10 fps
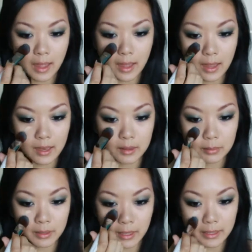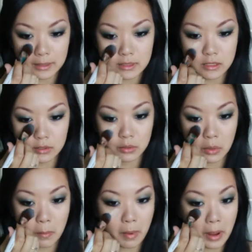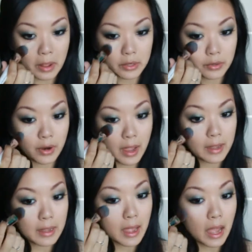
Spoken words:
and apply it to my under eye.